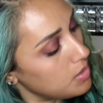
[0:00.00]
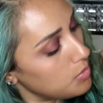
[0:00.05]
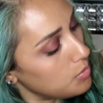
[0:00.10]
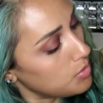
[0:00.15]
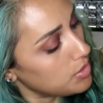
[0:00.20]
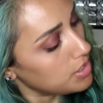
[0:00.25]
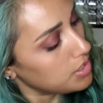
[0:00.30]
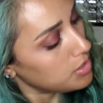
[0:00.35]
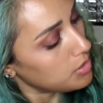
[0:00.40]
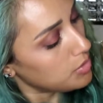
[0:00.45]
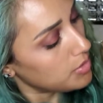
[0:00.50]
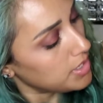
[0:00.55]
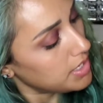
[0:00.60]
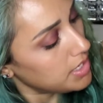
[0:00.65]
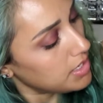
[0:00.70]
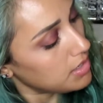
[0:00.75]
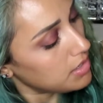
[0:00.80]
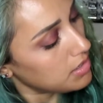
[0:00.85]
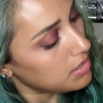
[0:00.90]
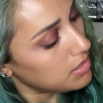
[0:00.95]
We're gonna go right
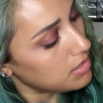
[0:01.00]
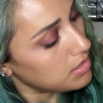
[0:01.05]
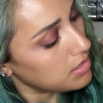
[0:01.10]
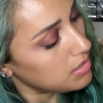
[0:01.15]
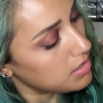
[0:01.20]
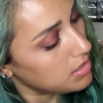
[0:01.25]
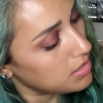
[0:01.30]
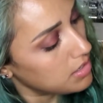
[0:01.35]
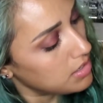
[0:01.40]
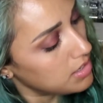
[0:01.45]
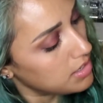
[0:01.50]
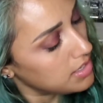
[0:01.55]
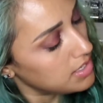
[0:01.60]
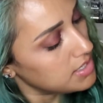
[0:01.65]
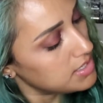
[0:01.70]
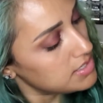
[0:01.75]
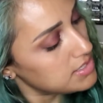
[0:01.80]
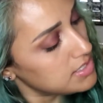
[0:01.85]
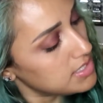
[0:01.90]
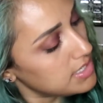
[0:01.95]
here.
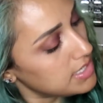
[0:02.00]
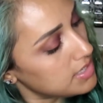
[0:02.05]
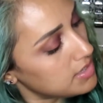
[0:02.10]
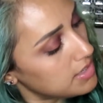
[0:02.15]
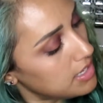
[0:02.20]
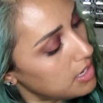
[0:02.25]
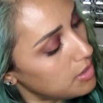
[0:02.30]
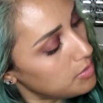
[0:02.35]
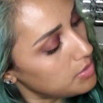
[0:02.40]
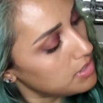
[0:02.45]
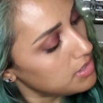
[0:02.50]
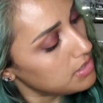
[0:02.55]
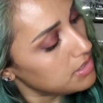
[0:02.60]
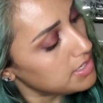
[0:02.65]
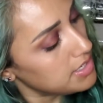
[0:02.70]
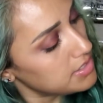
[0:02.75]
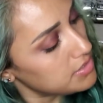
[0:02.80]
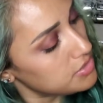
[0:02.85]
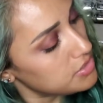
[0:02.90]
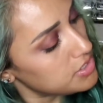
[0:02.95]
See, now that one
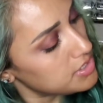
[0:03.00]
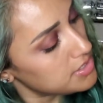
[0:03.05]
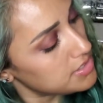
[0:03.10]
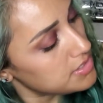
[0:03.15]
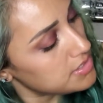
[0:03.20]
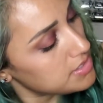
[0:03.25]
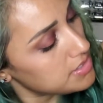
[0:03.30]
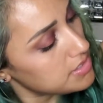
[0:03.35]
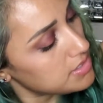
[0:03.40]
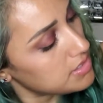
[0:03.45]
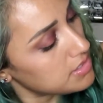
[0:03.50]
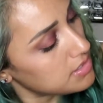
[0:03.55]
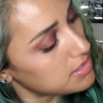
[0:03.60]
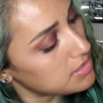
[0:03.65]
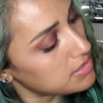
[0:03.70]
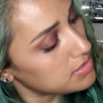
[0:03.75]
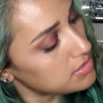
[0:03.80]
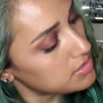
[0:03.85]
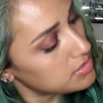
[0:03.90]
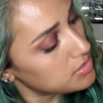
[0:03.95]
is just
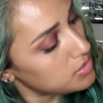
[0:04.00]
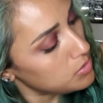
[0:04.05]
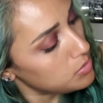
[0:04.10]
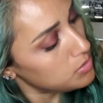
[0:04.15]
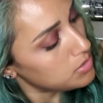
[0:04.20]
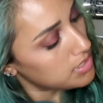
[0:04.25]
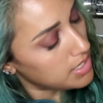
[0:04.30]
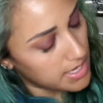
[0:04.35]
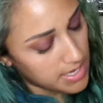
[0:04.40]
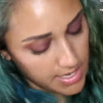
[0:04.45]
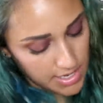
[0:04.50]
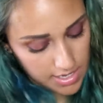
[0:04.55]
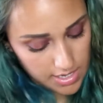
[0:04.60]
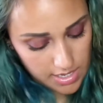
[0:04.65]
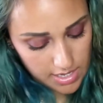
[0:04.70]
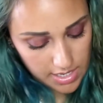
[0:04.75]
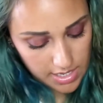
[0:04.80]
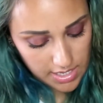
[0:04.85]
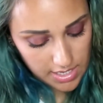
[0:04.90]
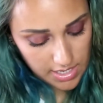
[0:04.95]
so light,
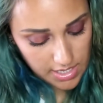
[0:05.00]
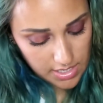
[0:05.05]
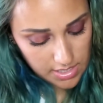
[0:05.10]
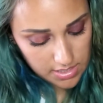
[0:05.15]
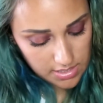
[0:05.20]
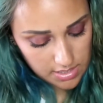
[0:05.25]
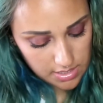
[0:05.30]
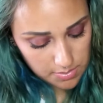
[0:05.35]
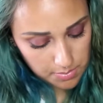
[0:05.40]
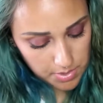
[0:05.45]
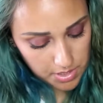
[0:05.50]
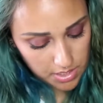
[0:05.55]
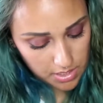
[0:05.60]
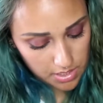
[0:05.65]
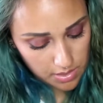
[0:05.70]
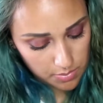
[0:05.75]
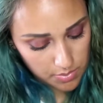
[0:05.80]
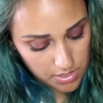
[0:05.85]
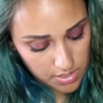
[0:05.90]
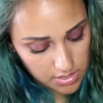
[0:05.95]
and I need it to
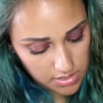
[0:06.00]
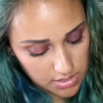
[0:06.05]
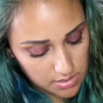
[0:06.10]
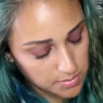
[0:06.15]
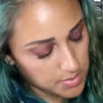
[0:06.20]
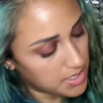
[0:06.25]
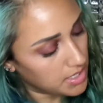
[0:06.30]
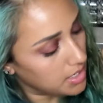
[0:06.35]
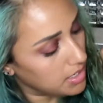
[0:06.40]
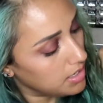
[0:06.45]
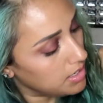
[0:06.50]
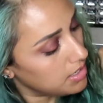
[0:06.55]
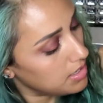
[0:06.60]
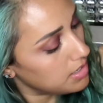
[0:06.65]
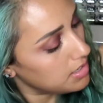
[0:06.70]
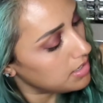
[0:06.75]
be, I want it to be